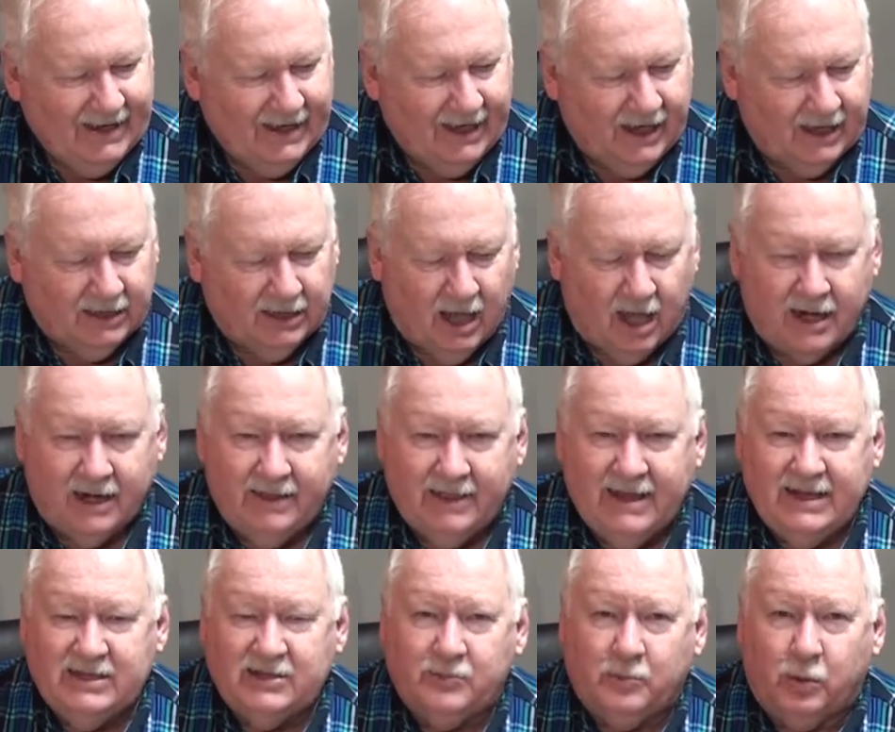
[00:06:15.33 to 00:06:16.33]
a lot of
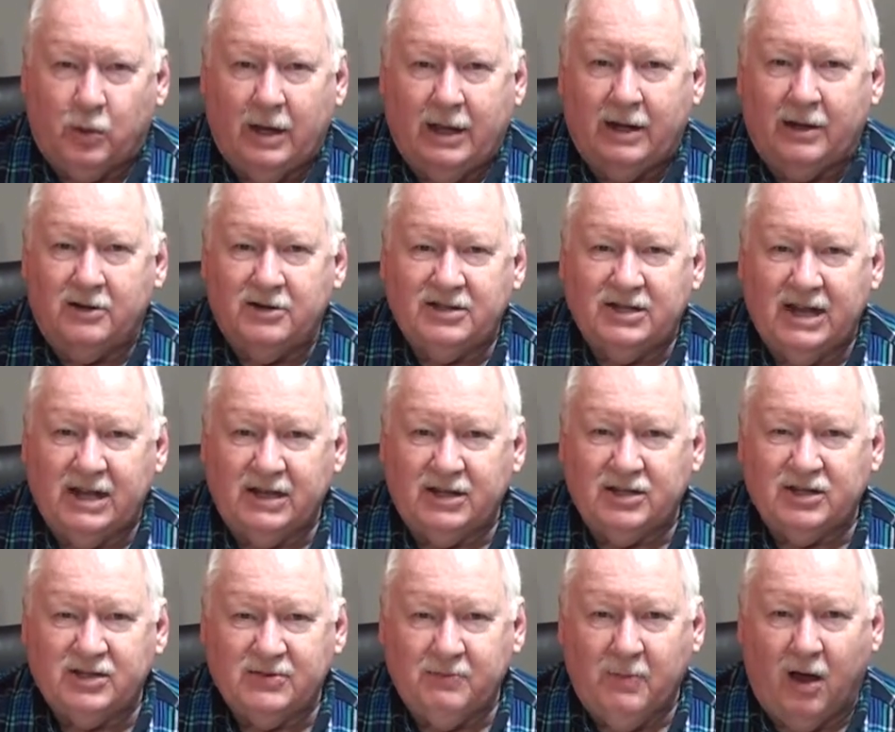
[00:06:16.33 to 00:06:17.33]
these printers in a
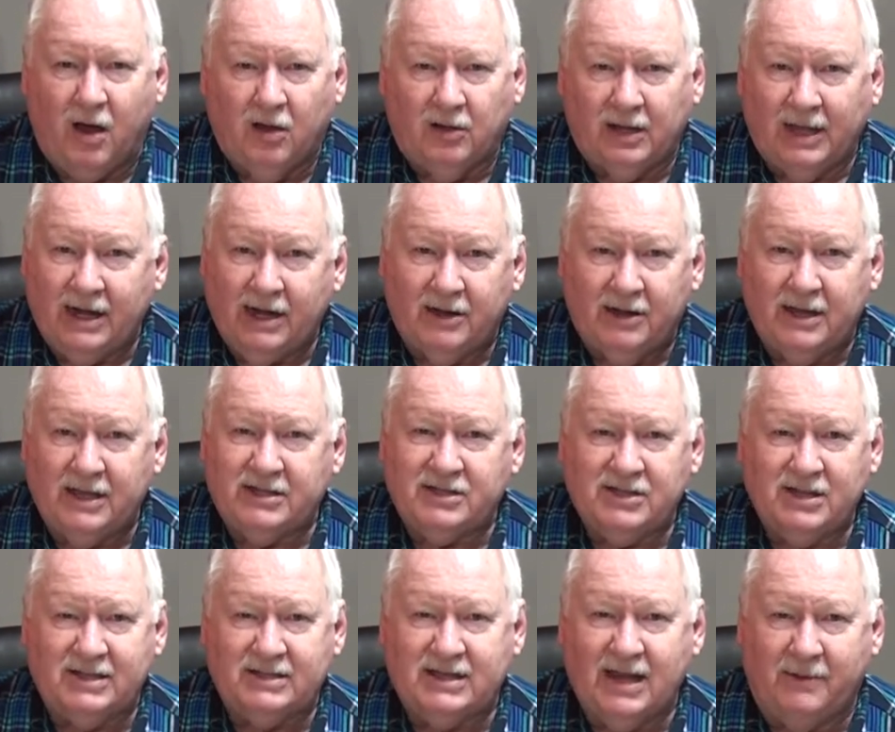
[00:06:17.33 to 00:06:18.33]
small area
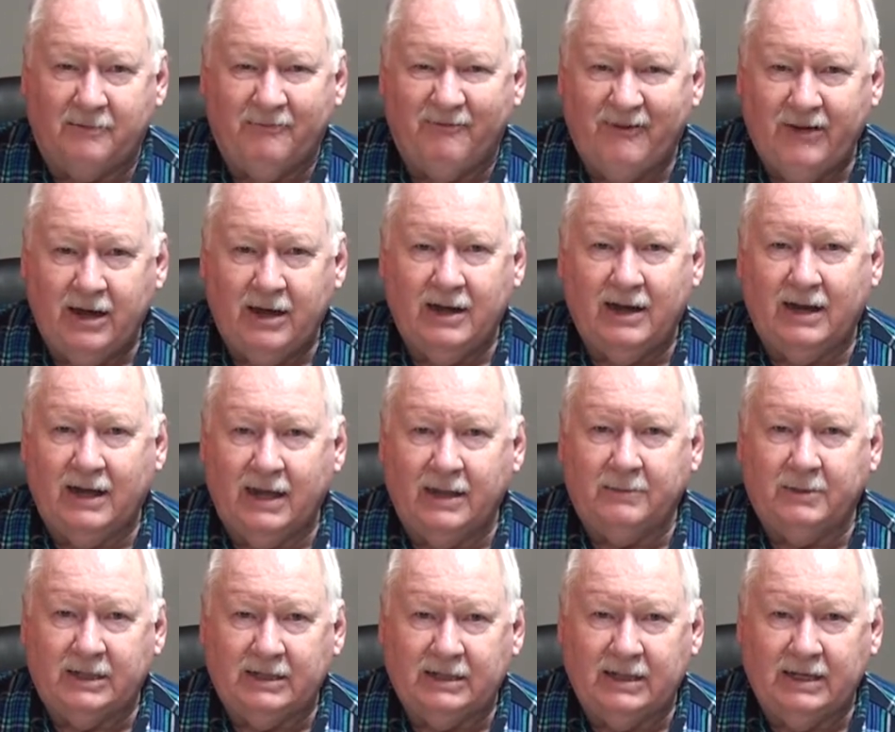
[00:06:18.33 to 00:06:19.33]
since I'm very
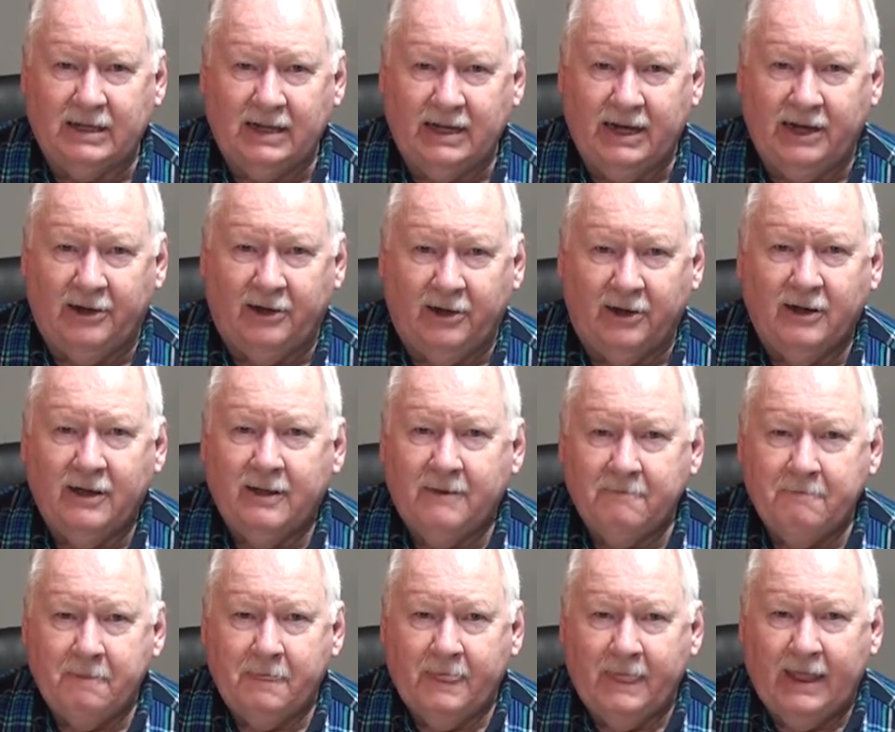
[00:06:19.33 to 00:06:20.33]
limited here
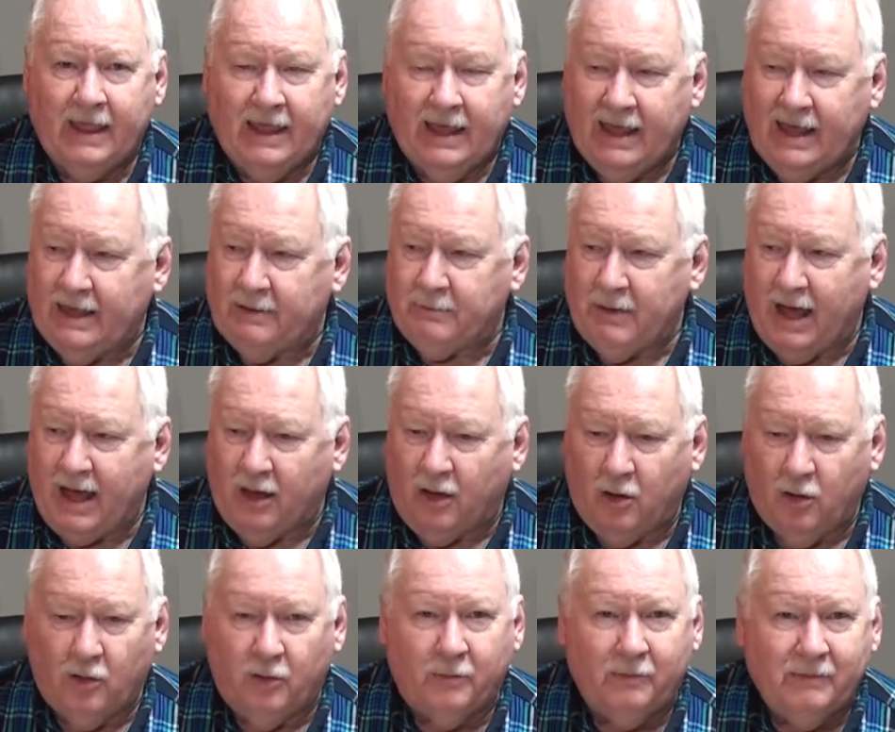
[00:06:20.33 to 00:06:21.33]
at my
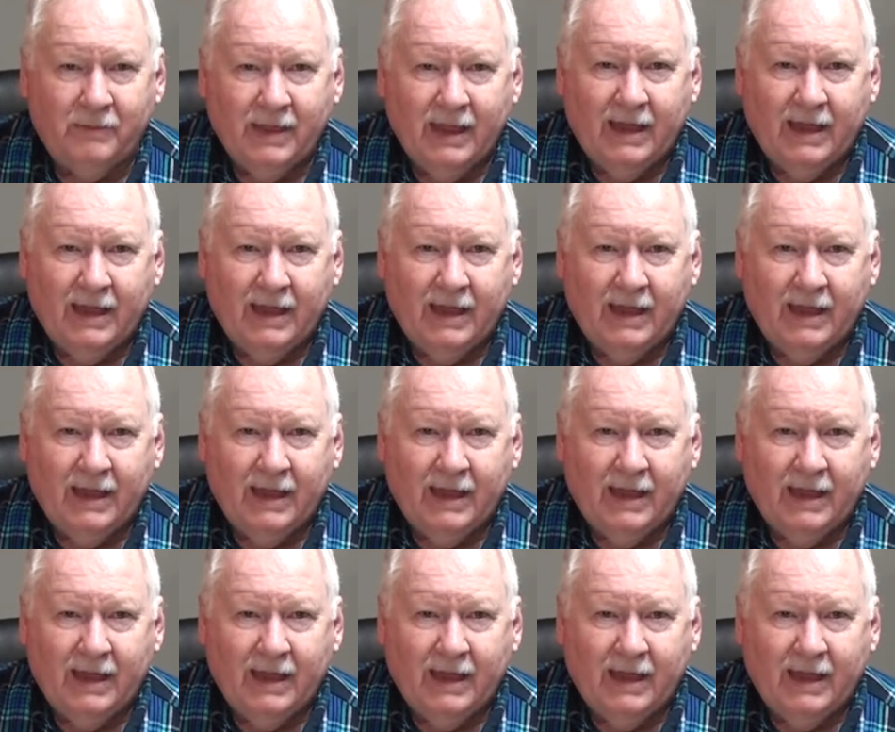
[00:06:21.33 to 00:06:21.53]
home.